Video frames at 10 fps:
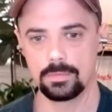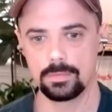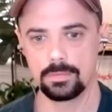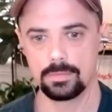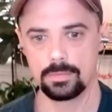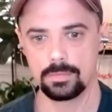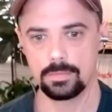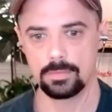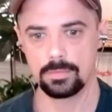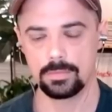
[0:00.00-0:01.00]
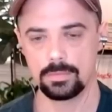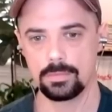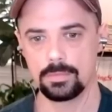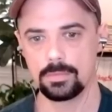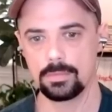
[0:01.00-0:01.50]

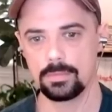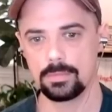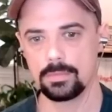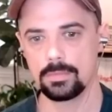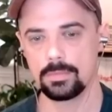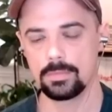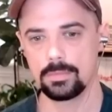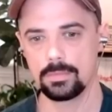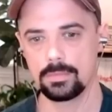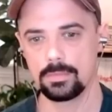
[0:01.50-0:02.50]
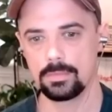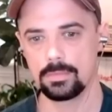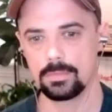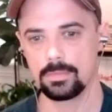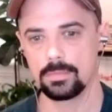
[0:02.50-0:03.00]

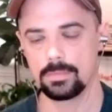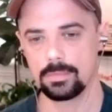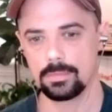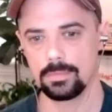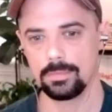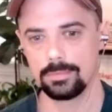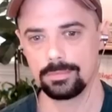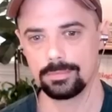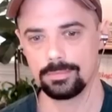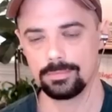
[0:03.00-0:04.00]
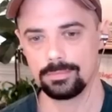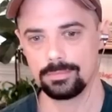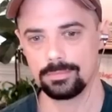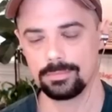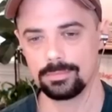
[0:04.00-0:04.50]

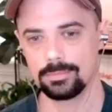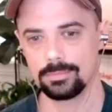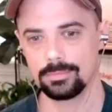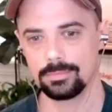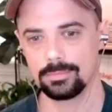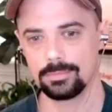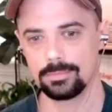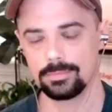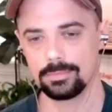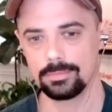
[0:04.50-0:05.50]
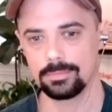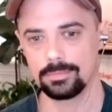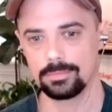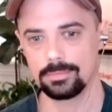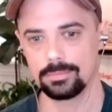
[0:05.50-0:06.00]

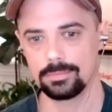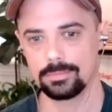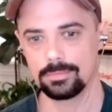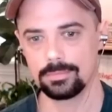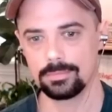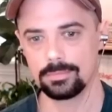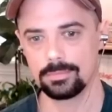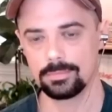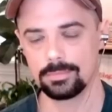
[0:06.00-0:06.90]
(not speaking)